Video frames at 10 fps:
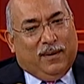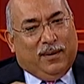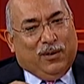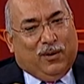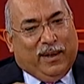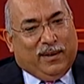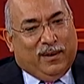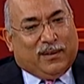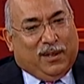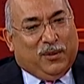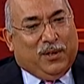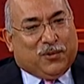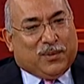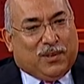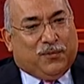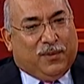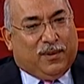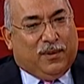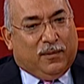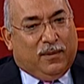I tell you an interesting
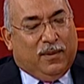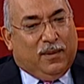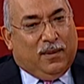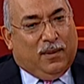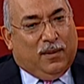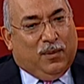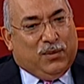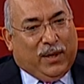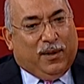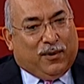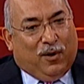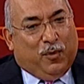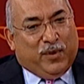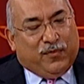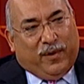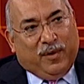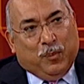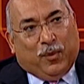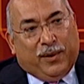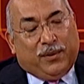footnote. JCOBE is very
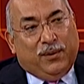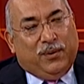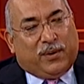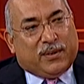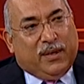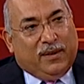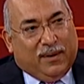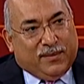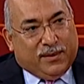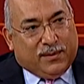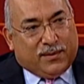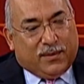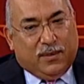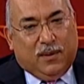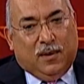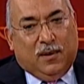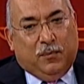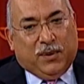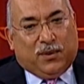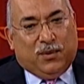important to New York State governance,
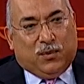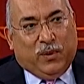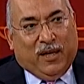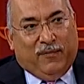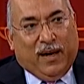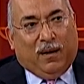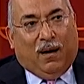because we have had a